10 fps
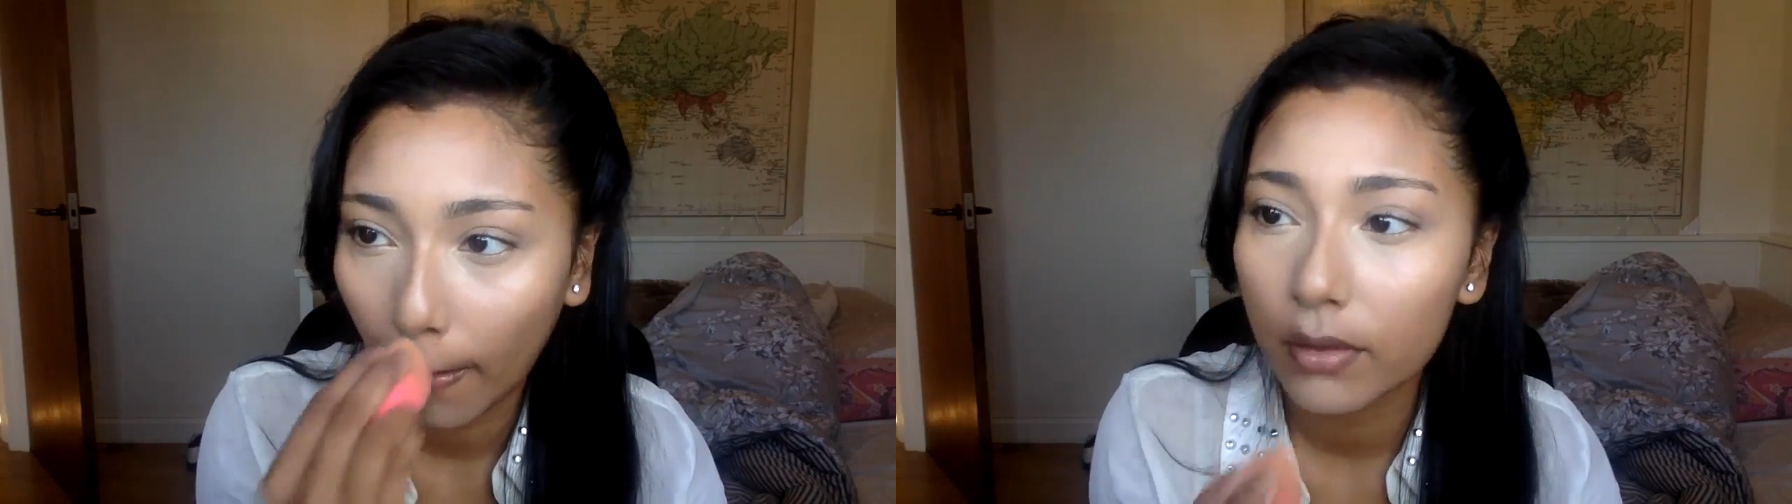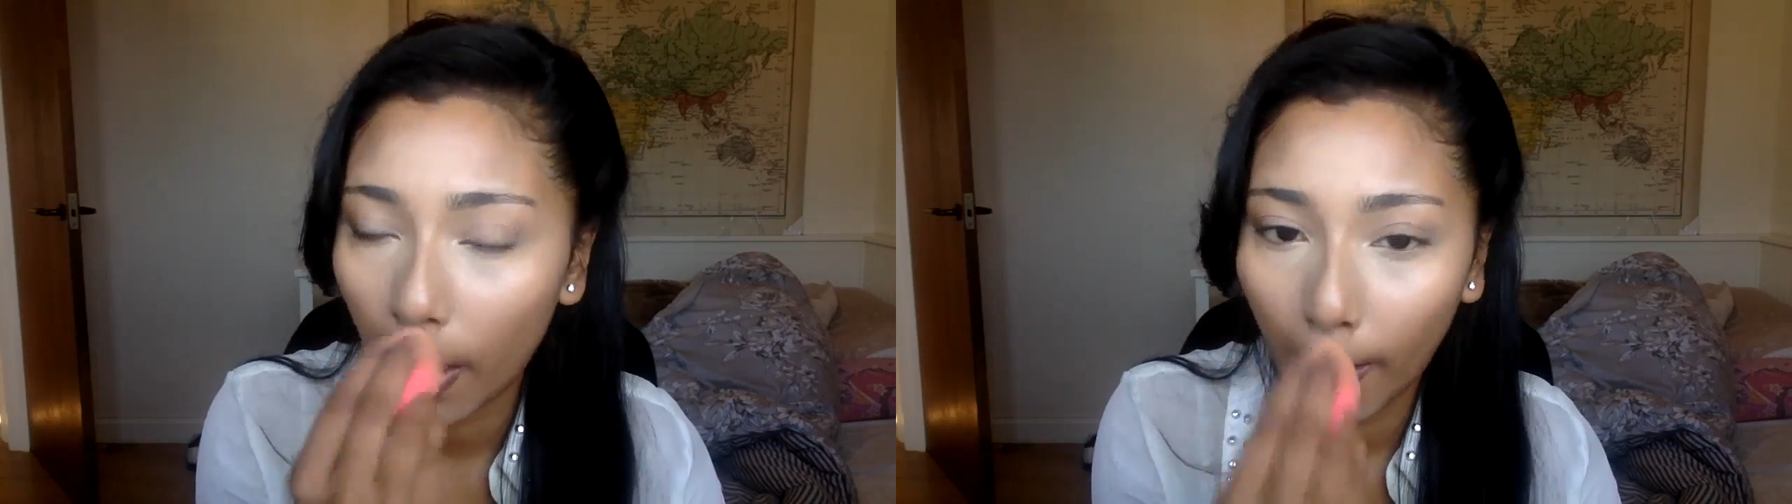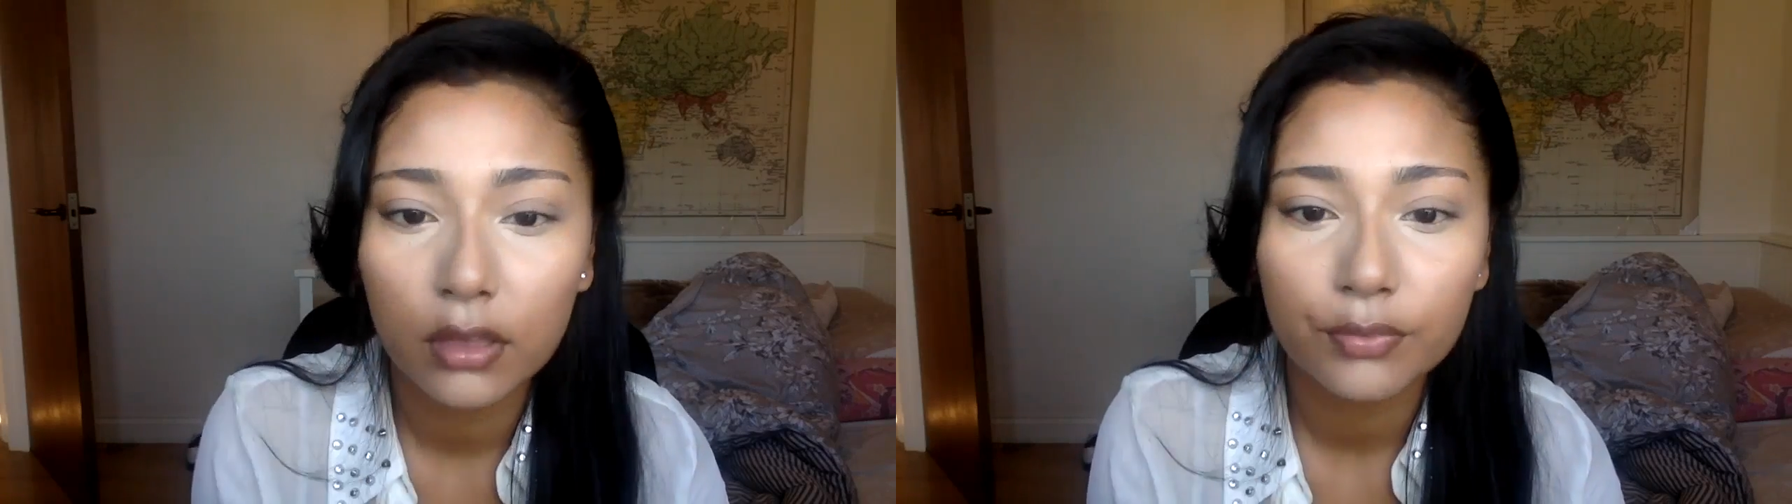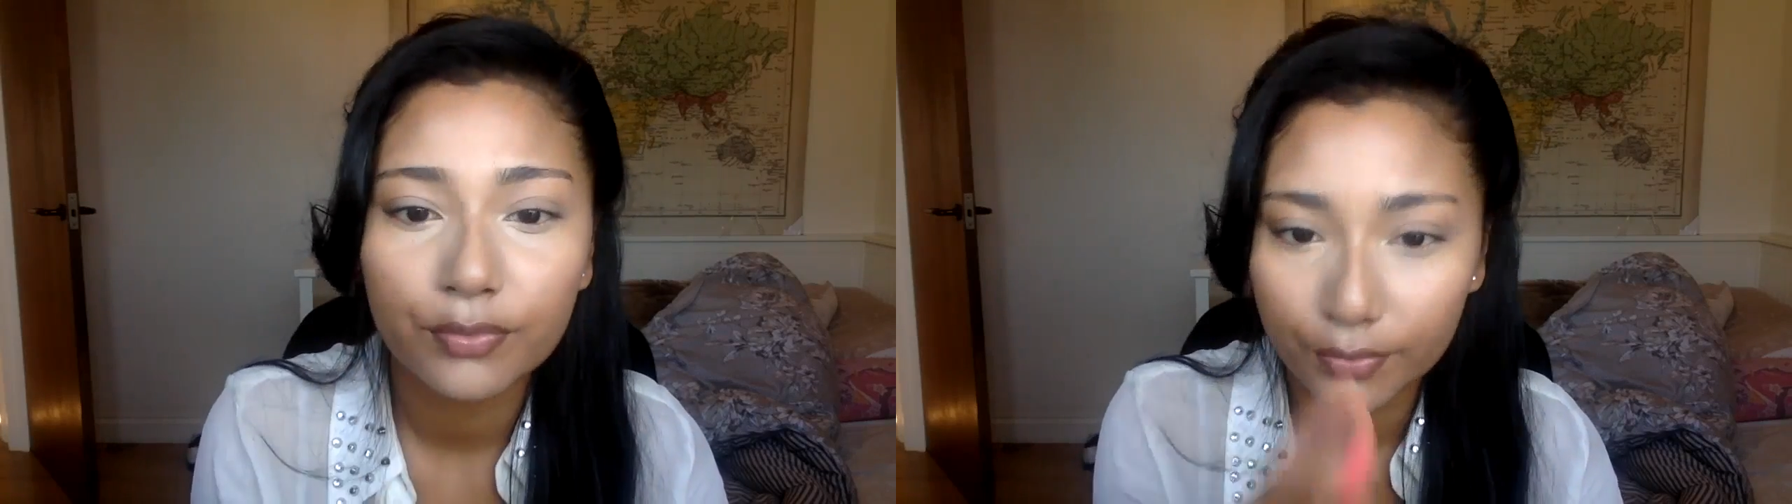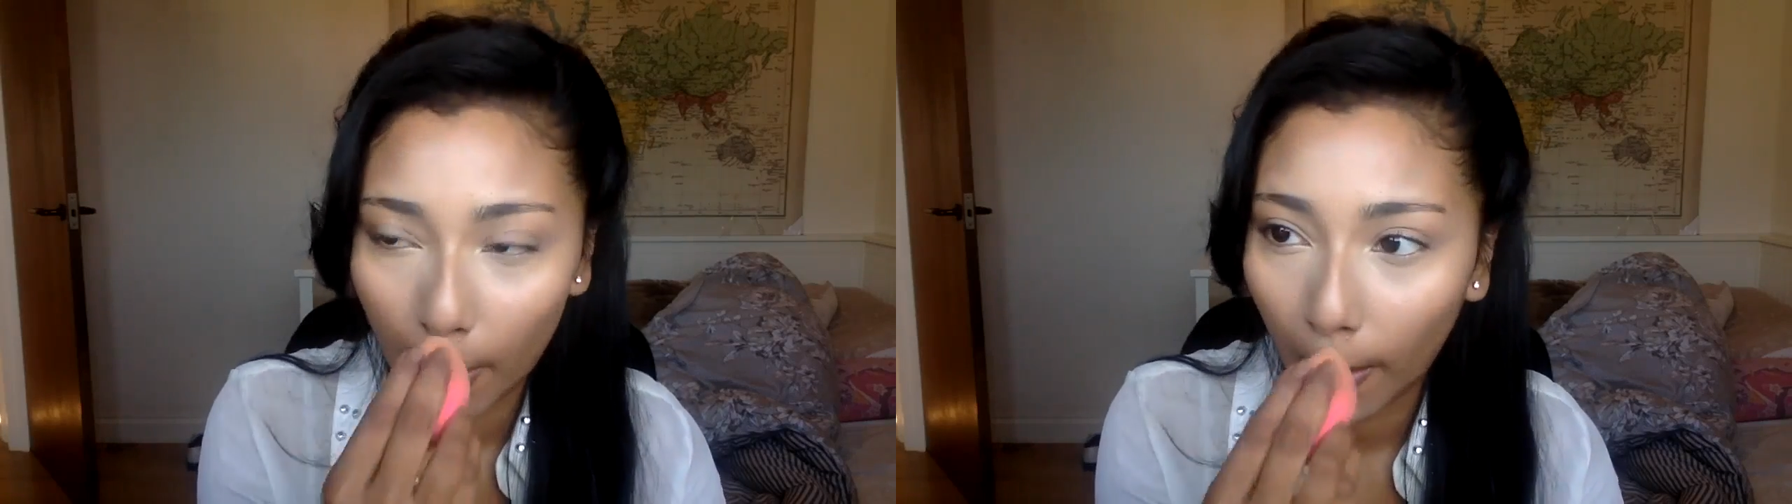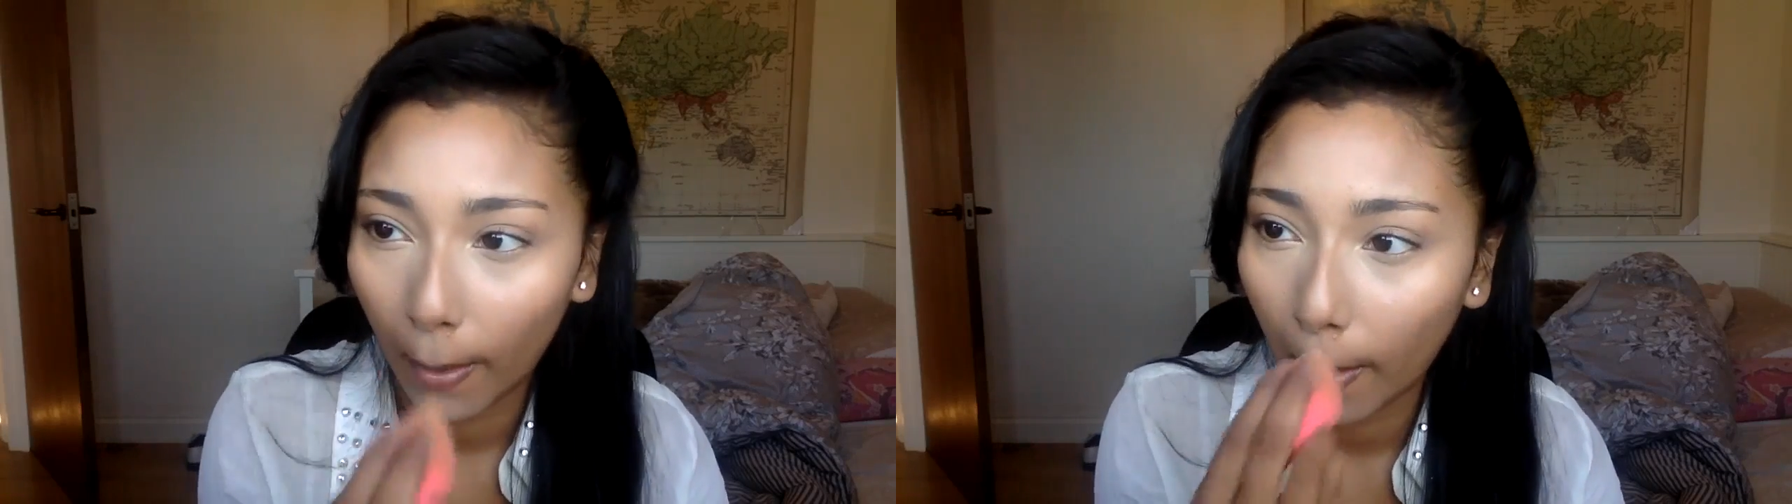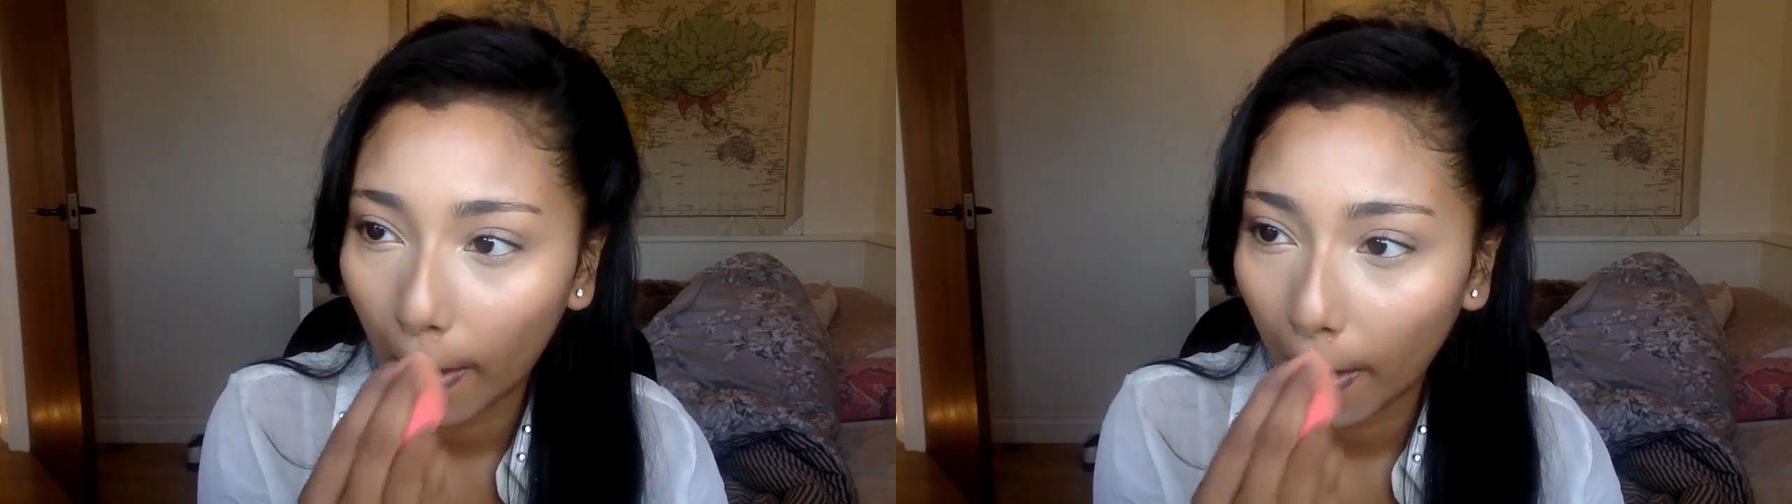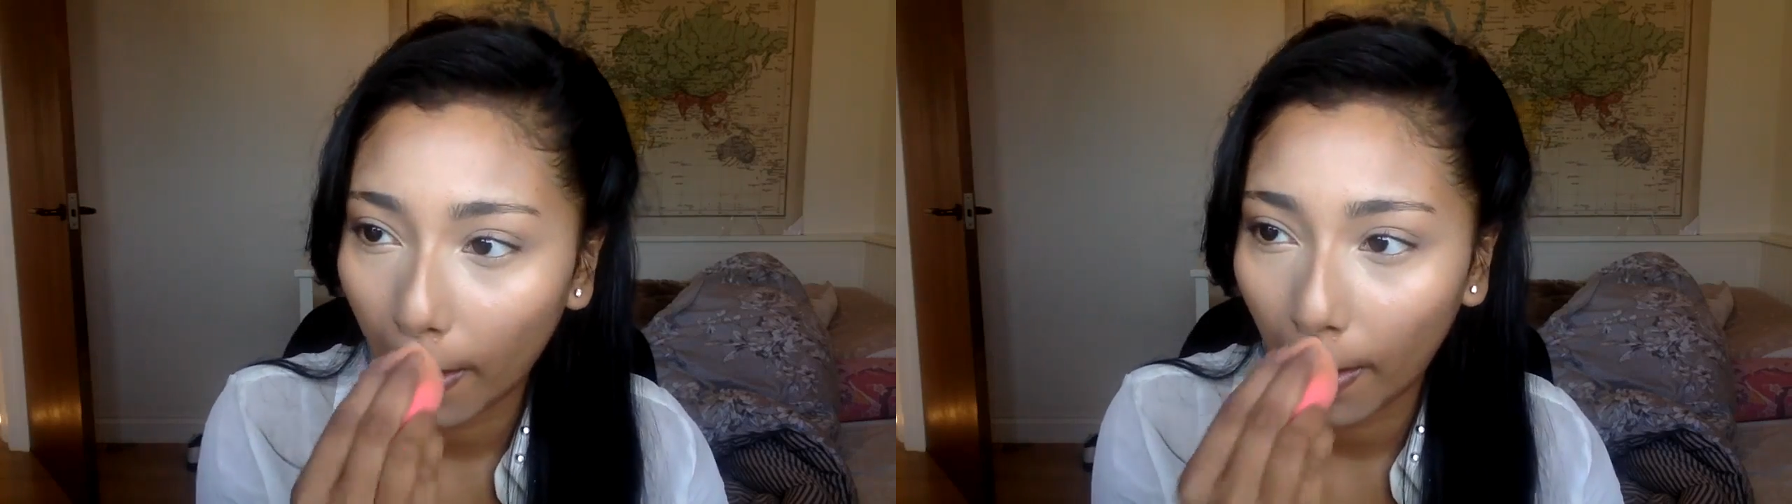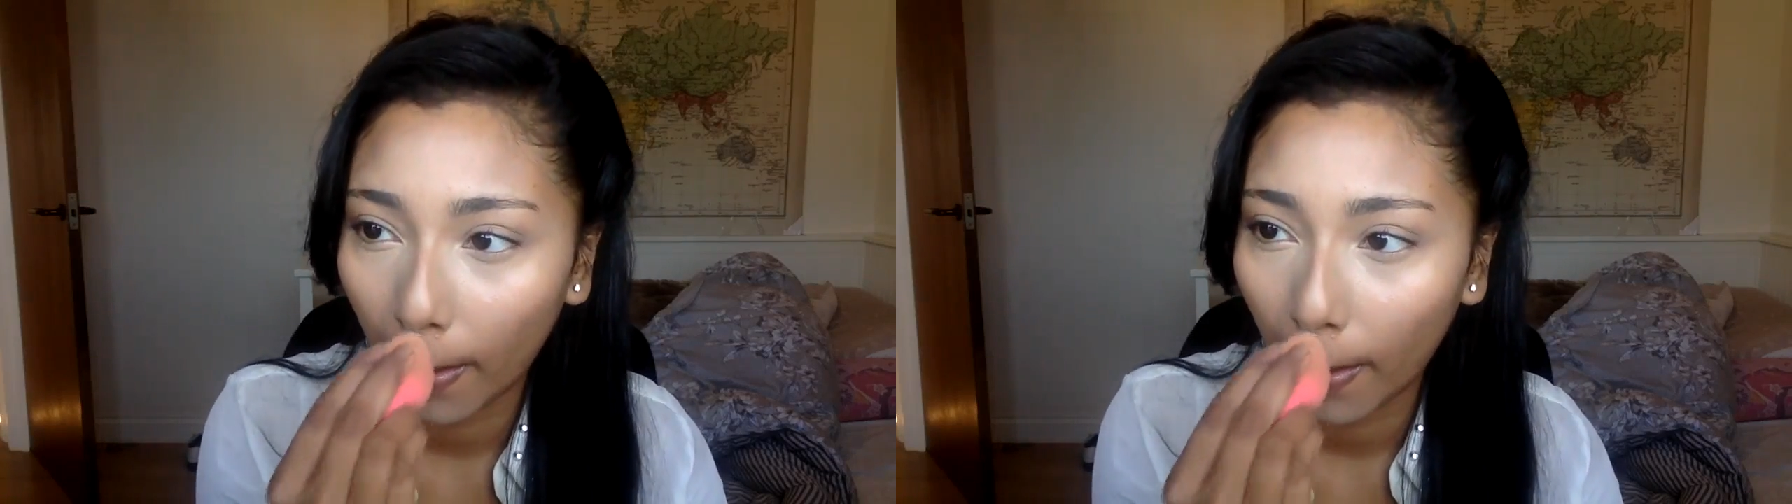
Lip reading: left on the beauty blender,